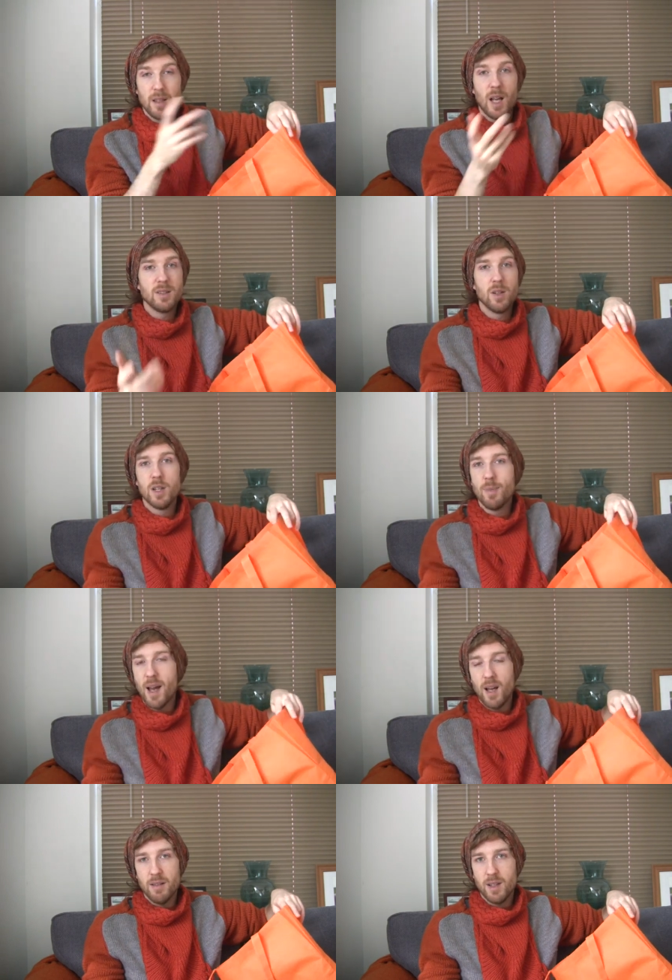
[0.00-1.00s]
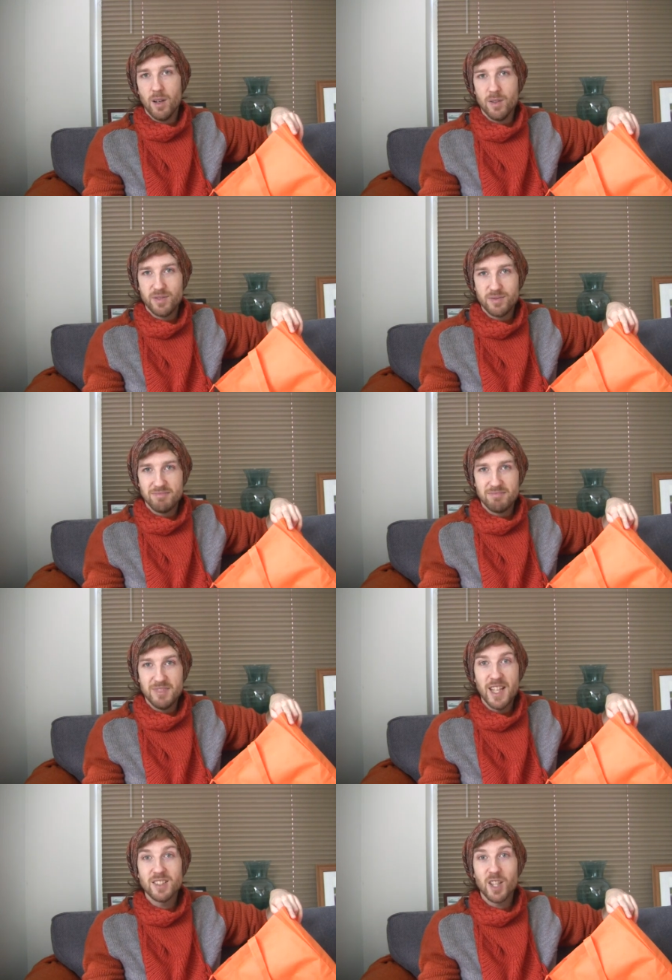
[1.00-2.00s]
I talk about her enough.
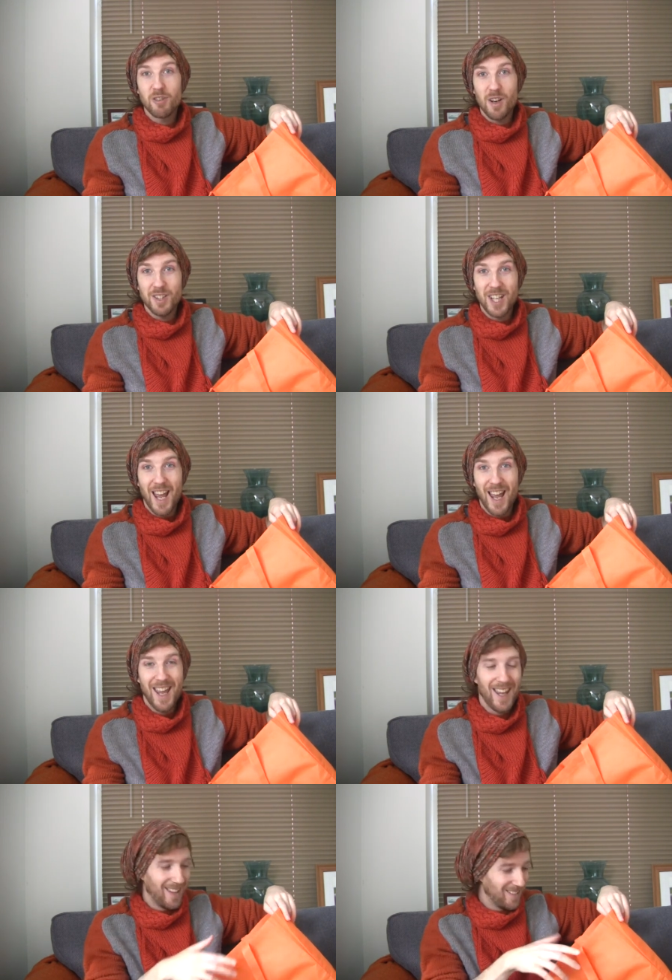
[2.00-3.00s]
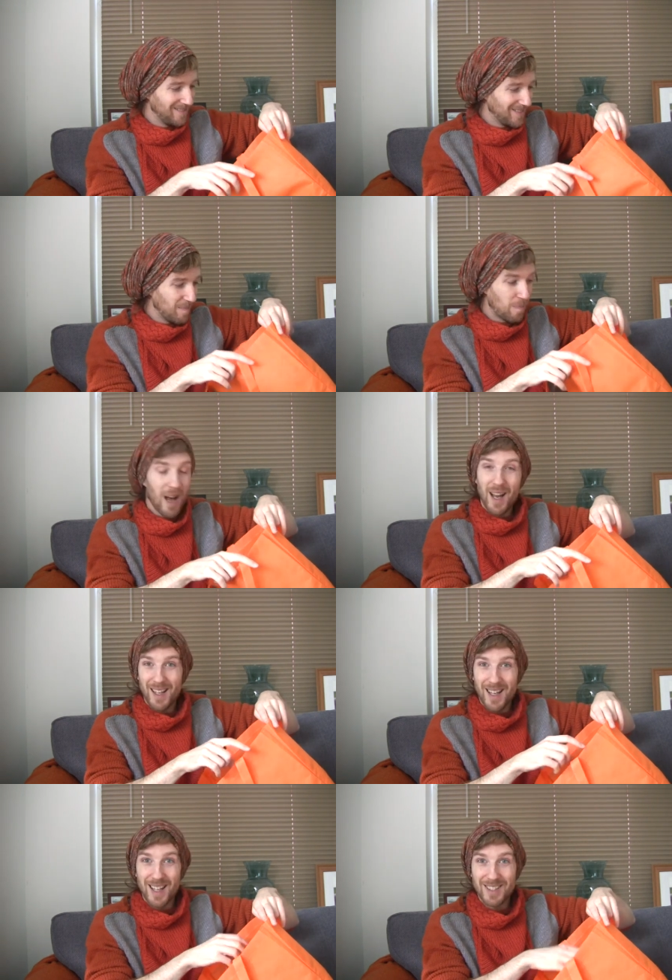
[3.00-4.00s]
Knit Sew Crochet,
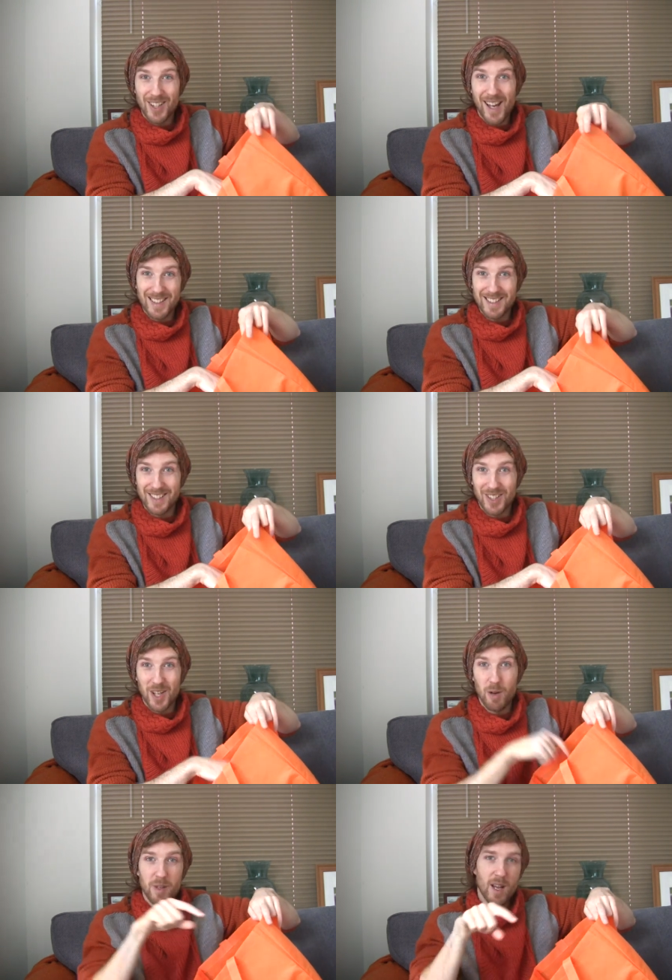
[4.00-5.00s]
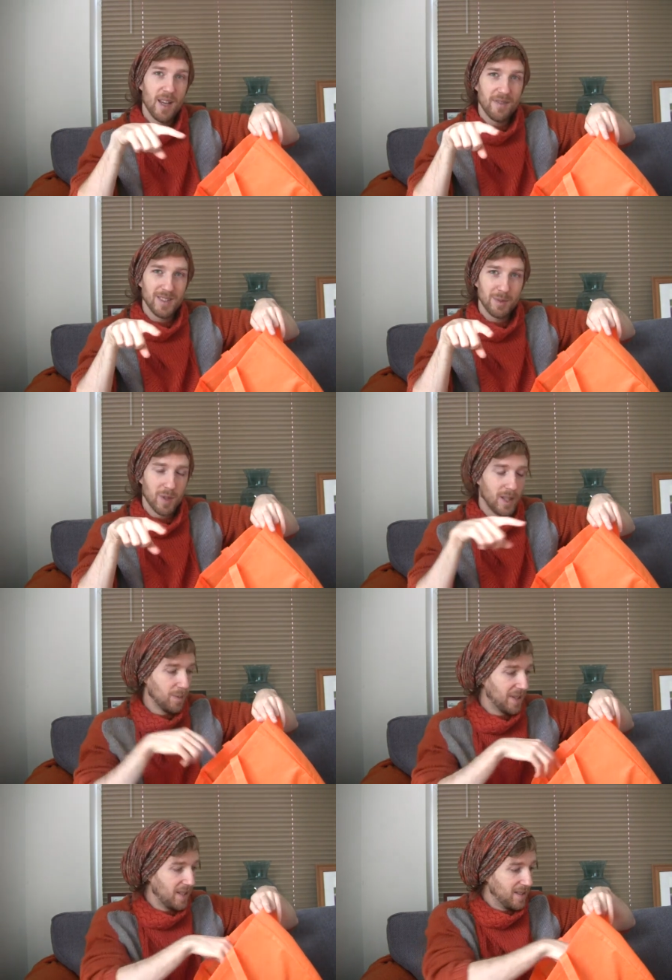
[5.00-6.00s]
pionan.etsy.com with hyphens between the
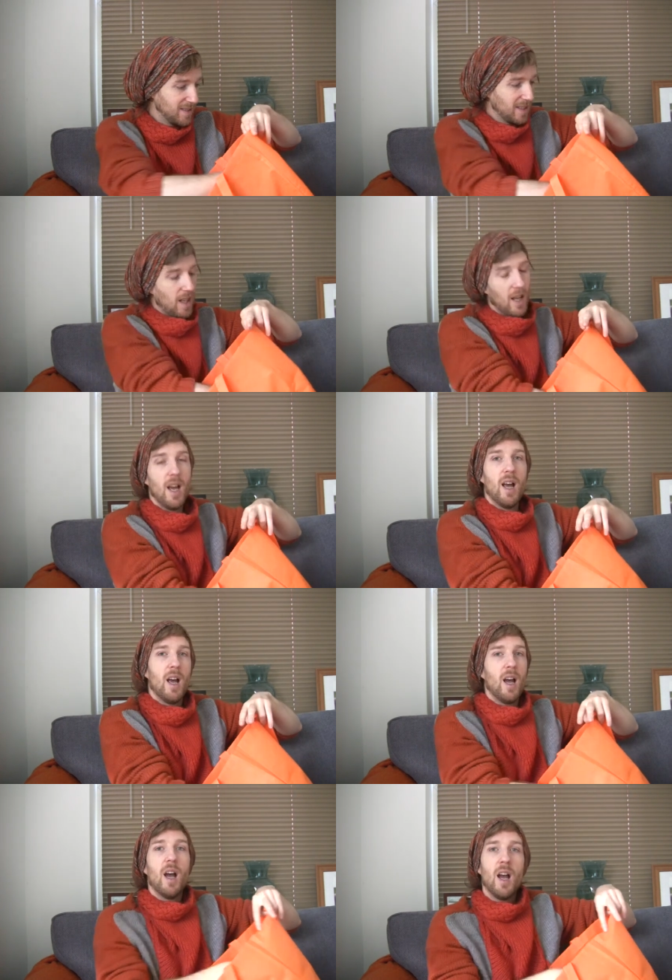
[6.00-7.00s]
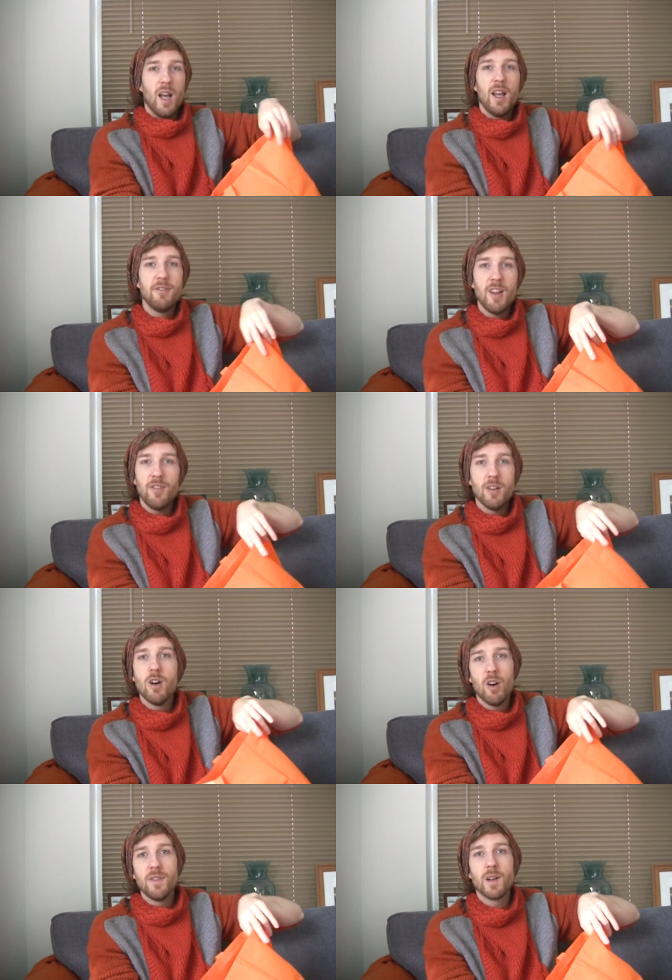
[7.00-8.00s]
words. If you're
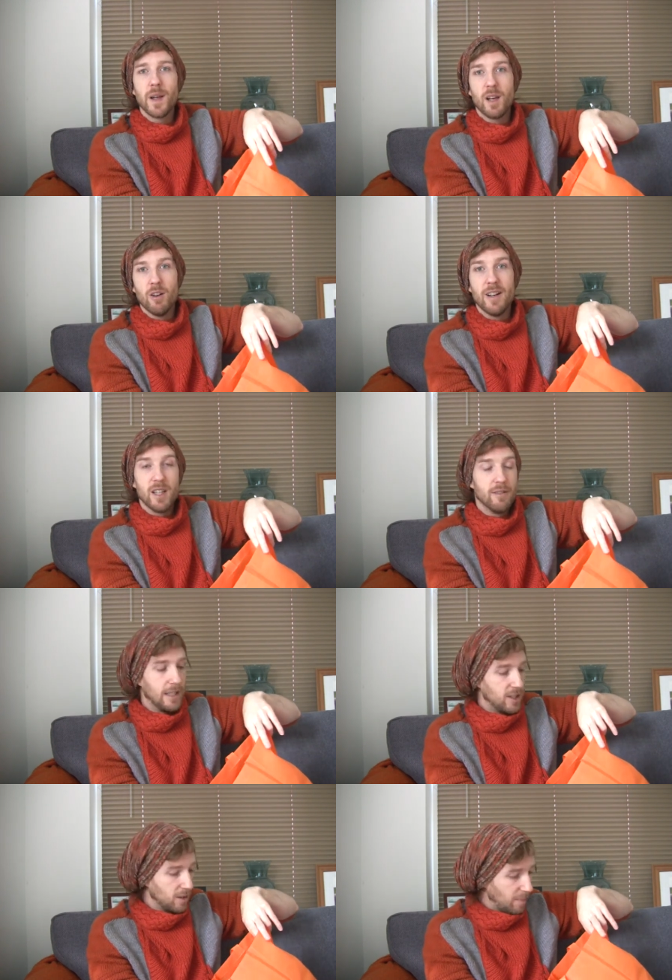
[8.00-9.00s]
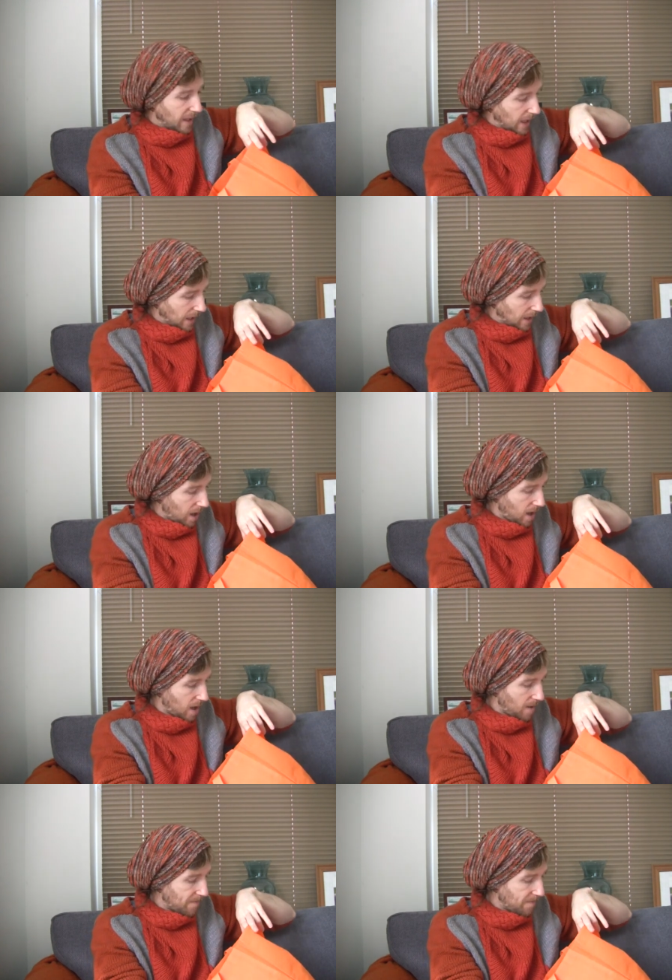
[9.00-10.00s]
not following already, you really should be.
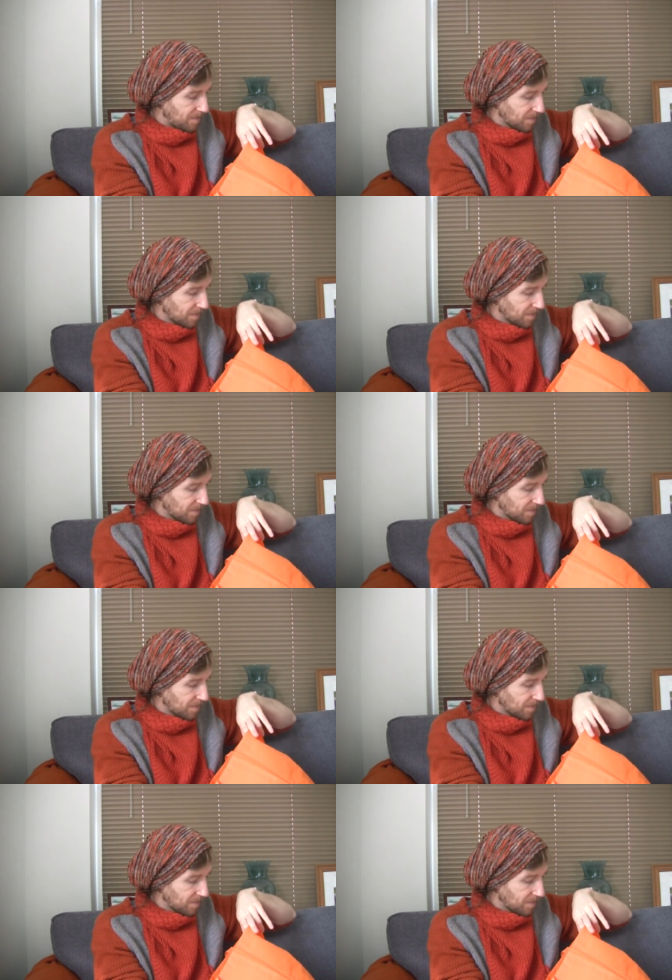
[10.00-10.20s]
So